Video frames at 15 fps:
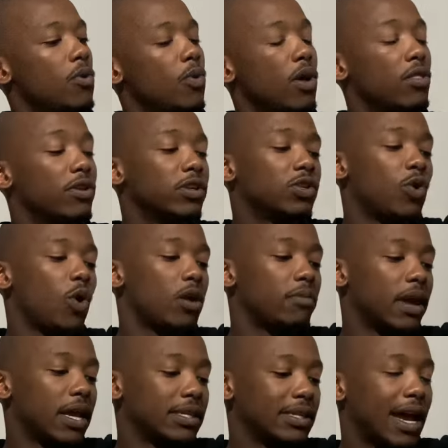This coin
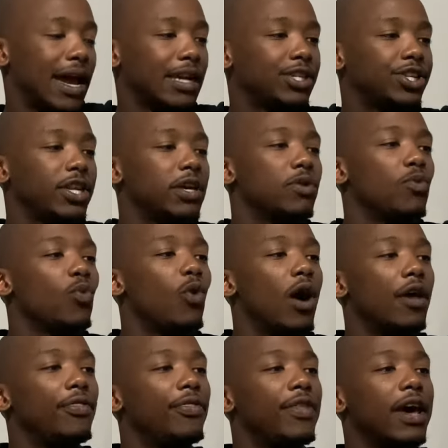mech is actually
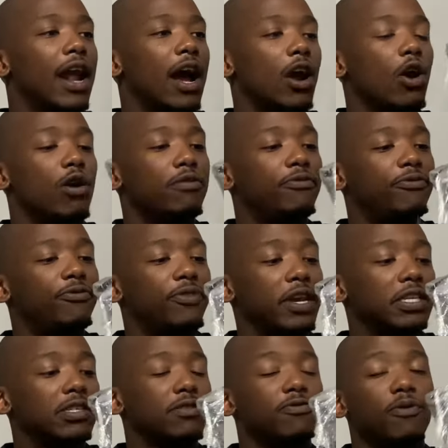one that I got
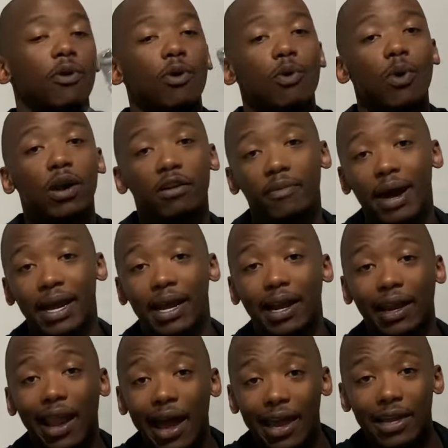fixed for one of my
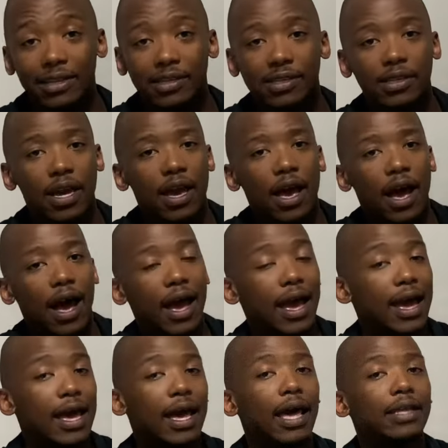clients. I
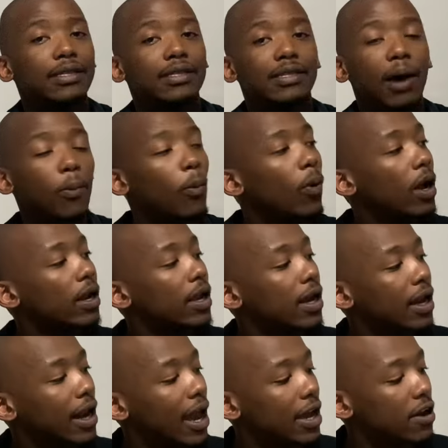had someone, a
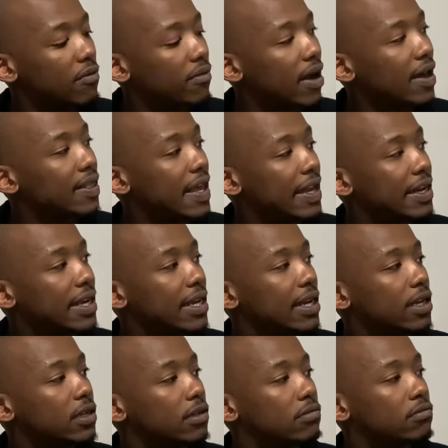client of mine, that
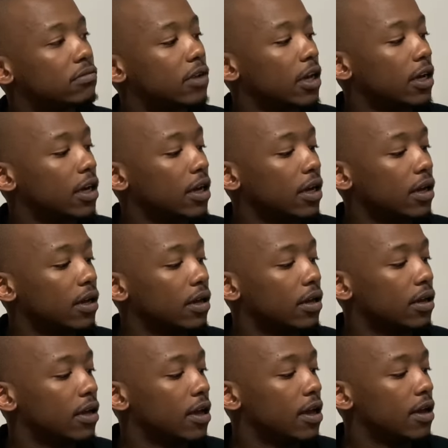needed the
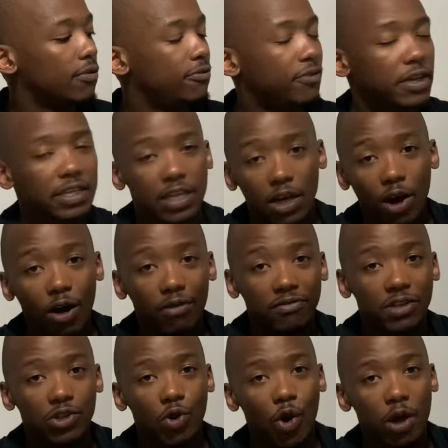fixing of this
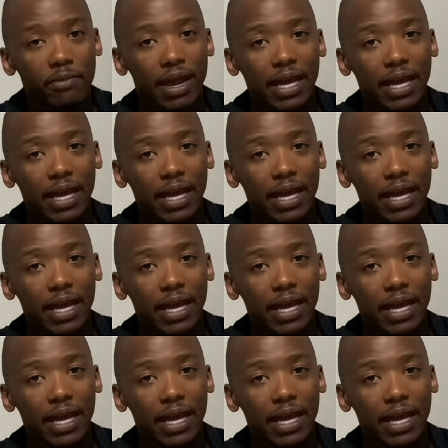coin make.